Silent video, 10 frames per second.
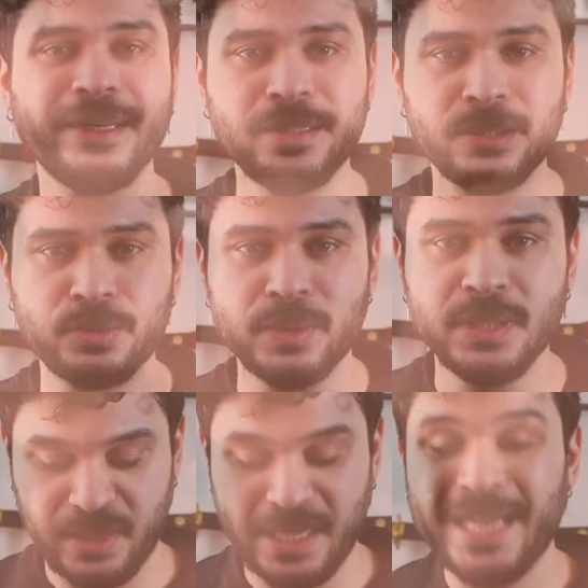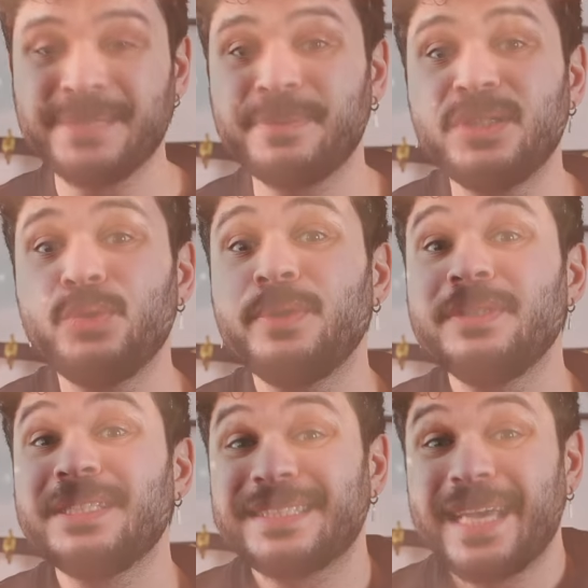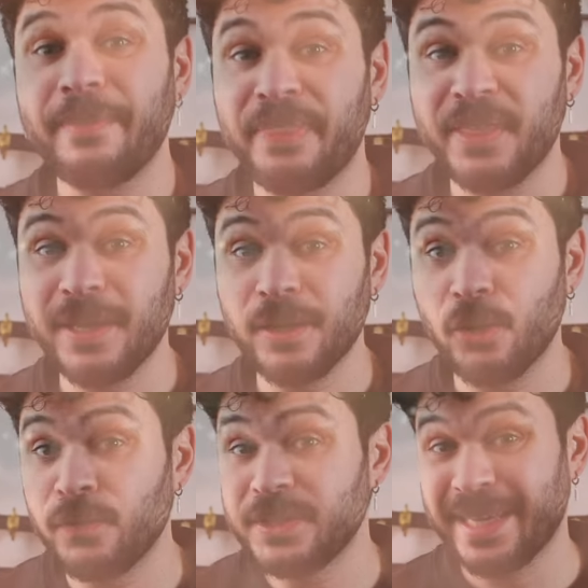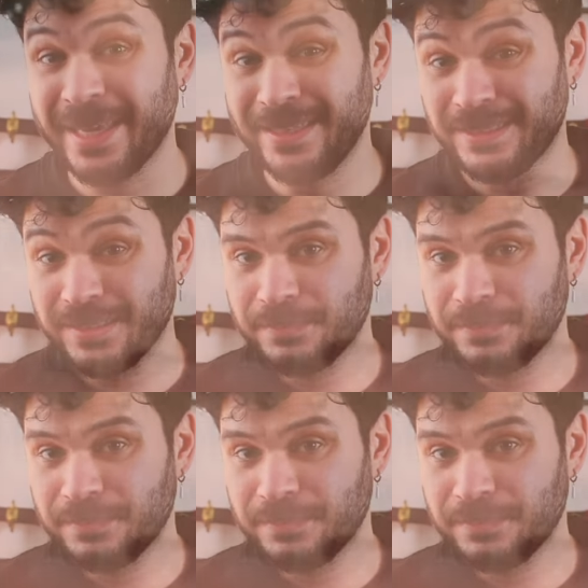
industry that has been doing the same thing over decades?